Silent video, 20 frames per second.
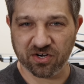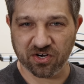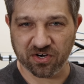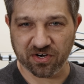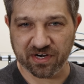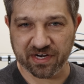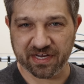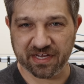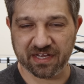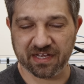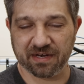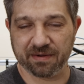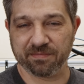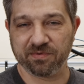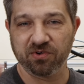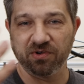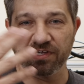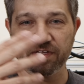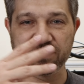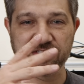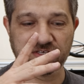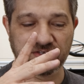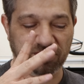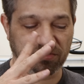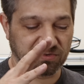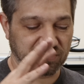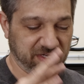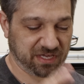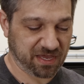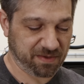hurry and I'm going
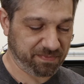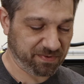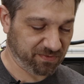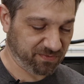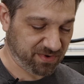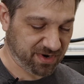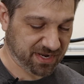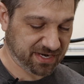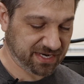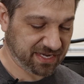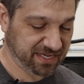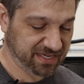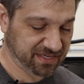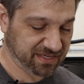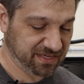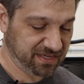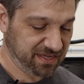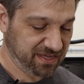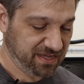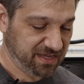to keep it running,